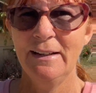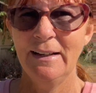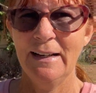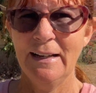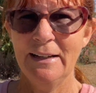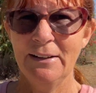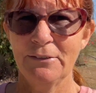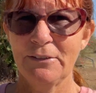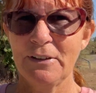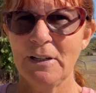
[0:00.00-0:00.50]

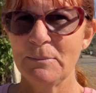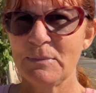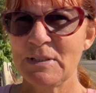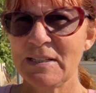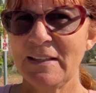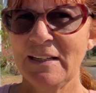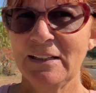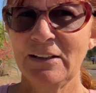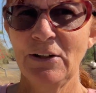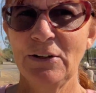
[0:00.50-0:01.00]
And I've come to
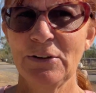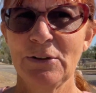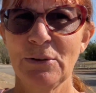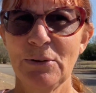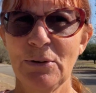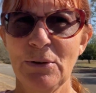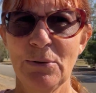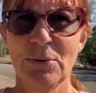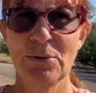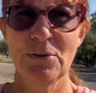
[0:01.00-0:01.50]
their local
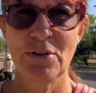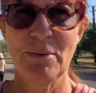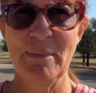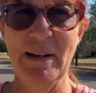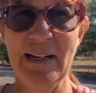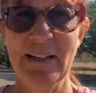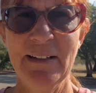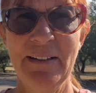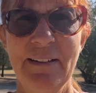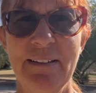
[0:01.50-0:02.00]

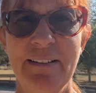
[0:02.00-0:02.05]
laundromat